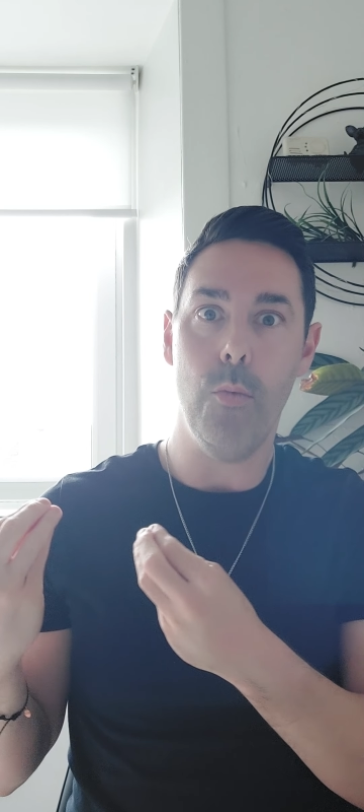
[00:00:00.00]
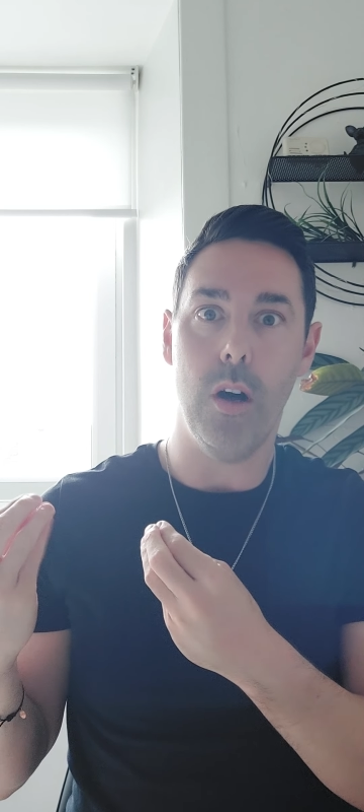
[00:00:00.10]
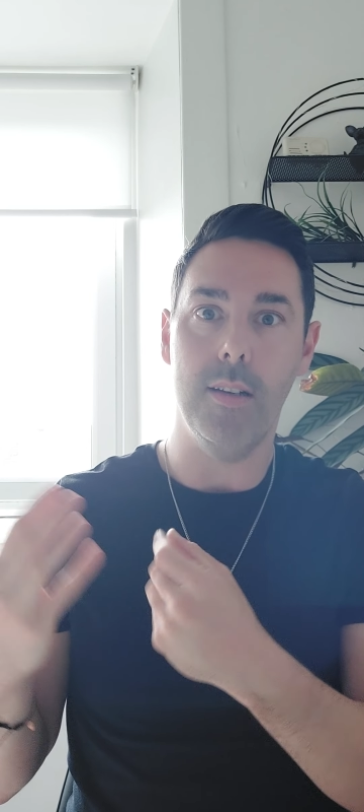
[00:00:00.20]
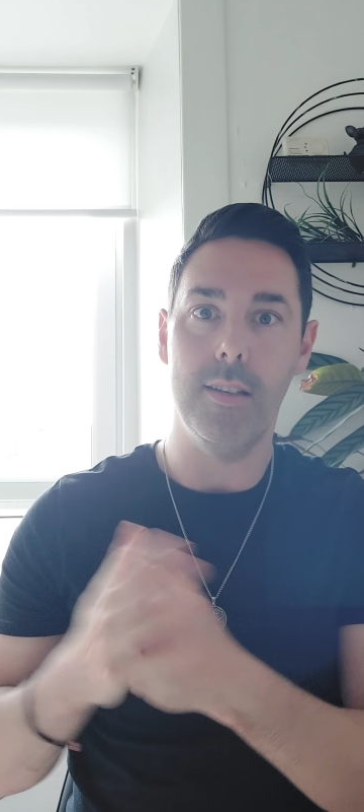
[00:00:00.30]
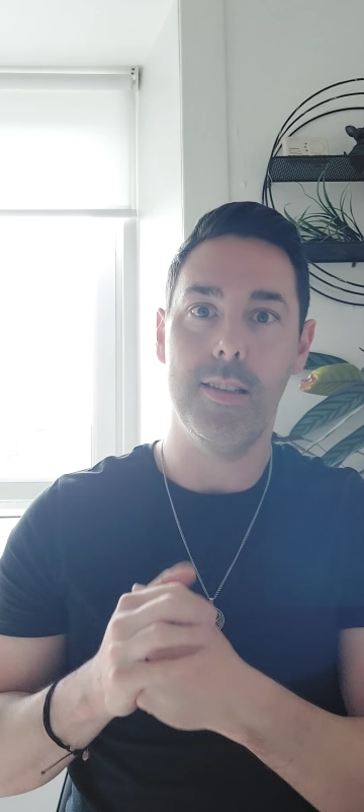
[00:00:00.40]

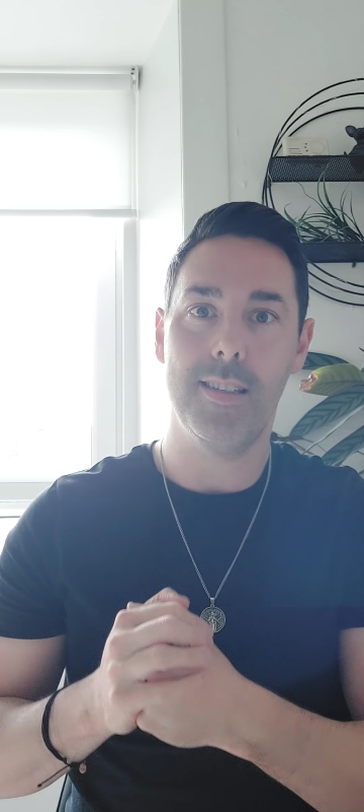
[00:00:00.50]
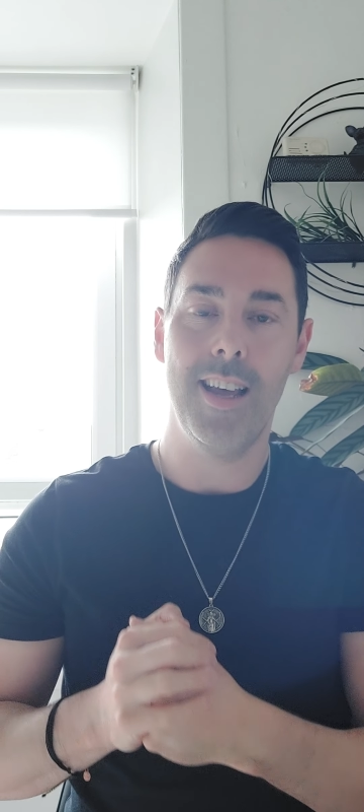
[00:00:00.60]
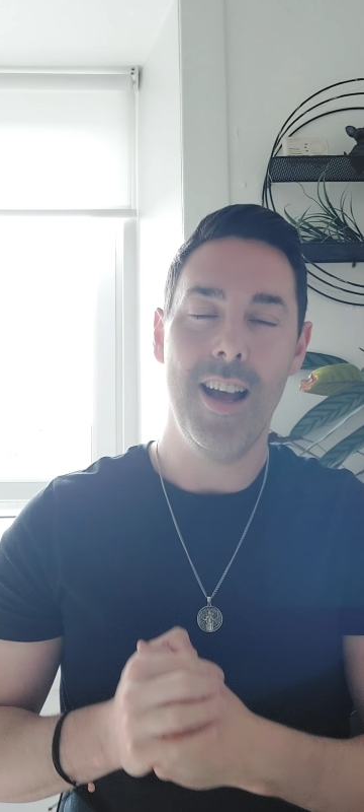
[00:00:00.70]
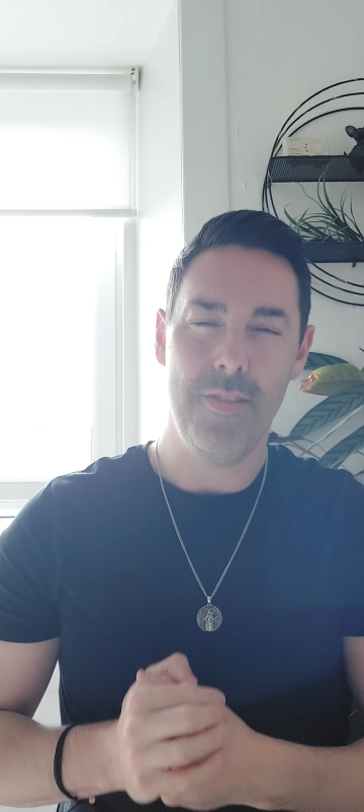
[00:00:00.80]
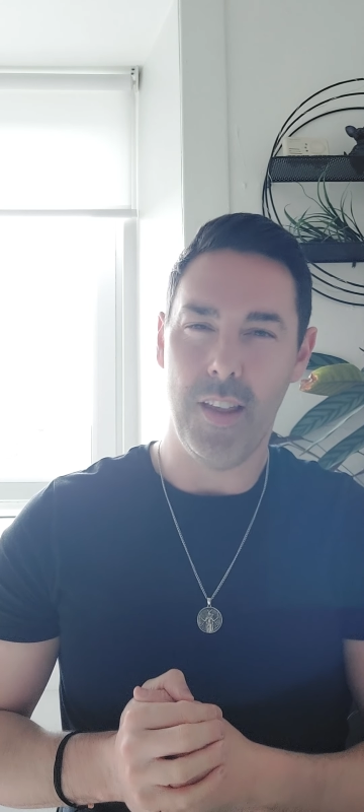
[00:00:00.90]
ones,
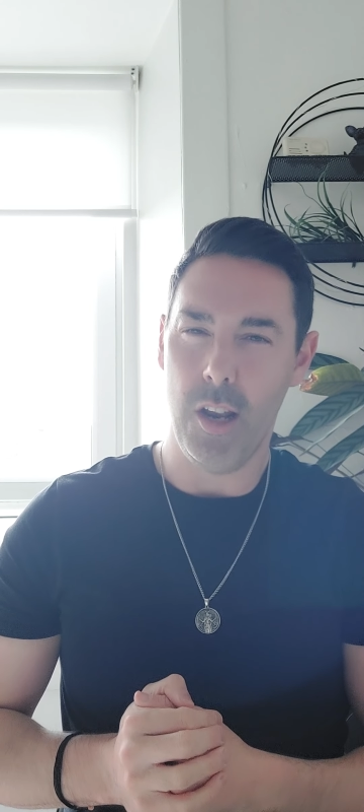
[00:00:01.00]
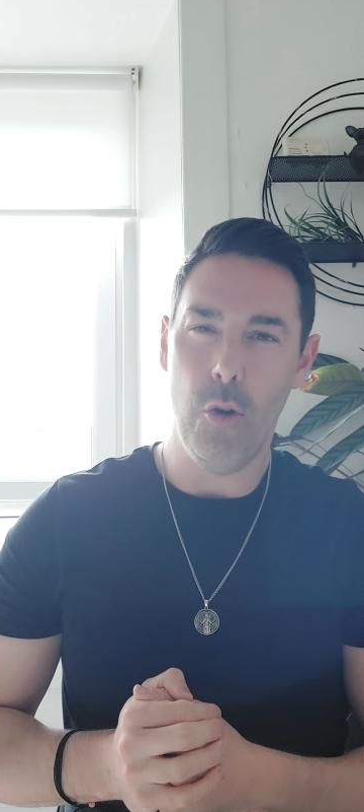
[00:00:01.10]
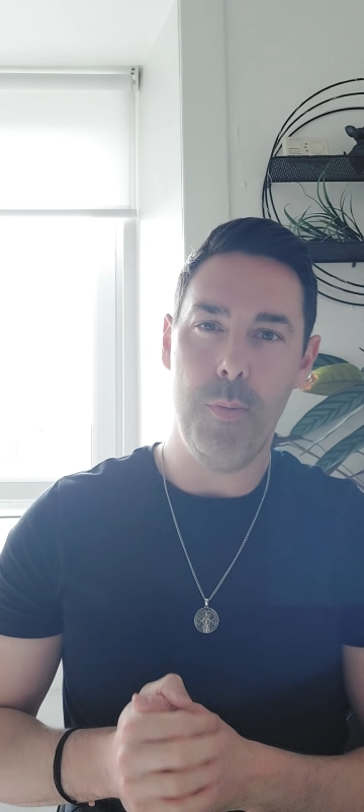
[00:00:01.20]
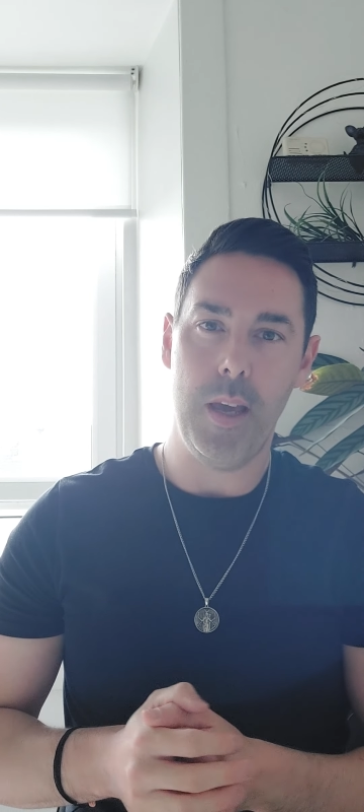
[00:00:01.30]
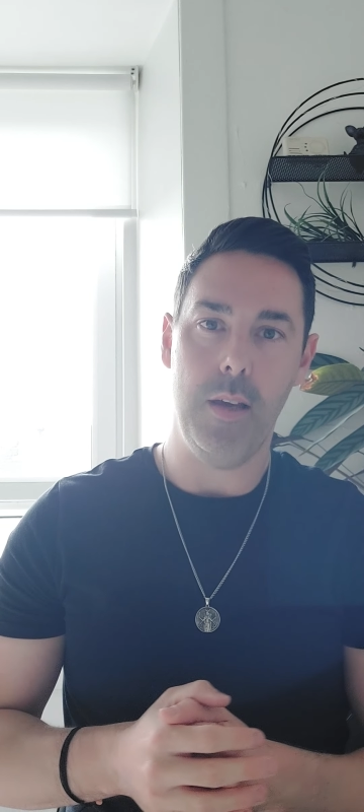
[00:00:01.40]
the
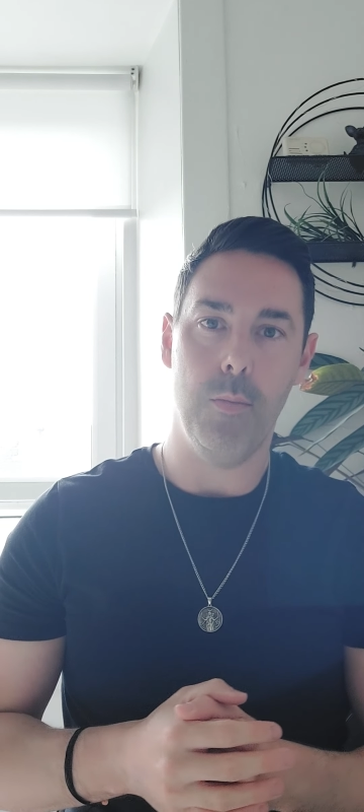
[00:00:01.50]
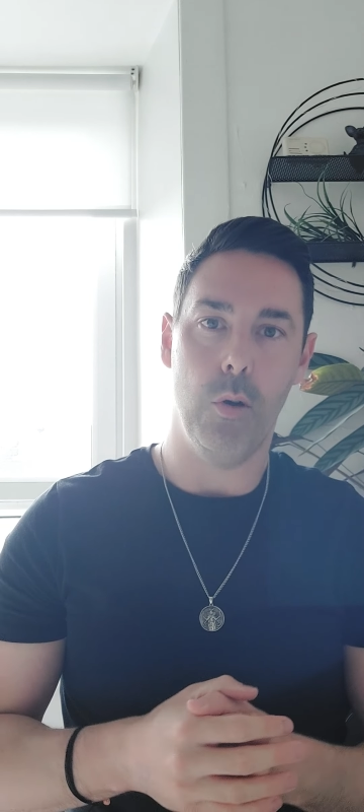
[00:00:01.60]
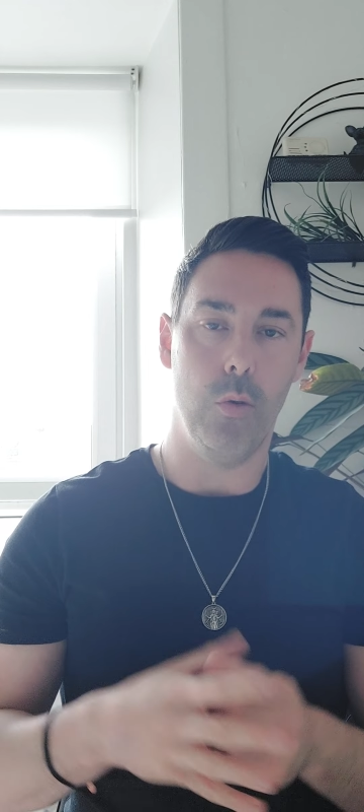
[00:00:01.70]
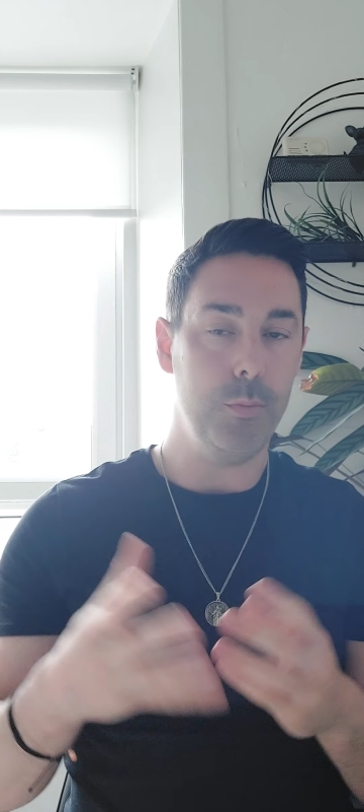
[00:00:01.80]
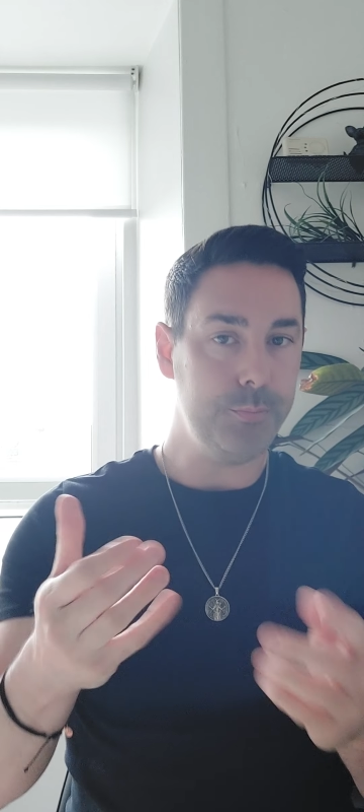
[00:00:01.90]
little
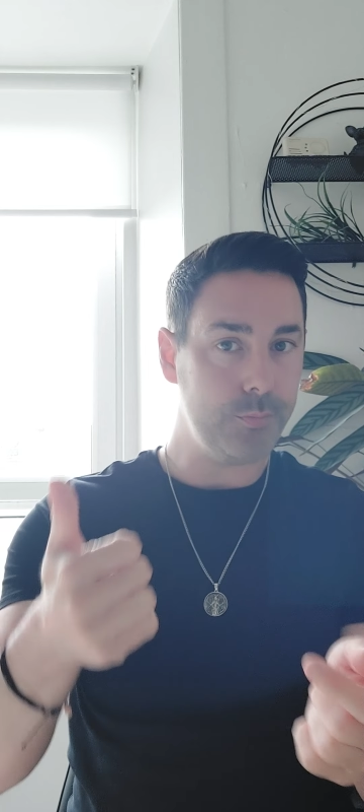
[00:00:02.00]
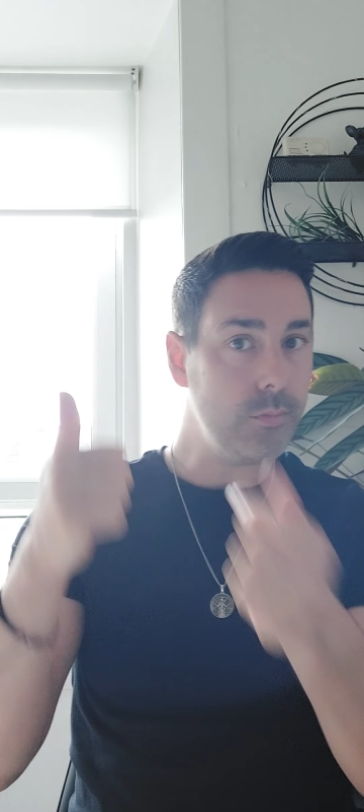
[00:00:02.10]
people.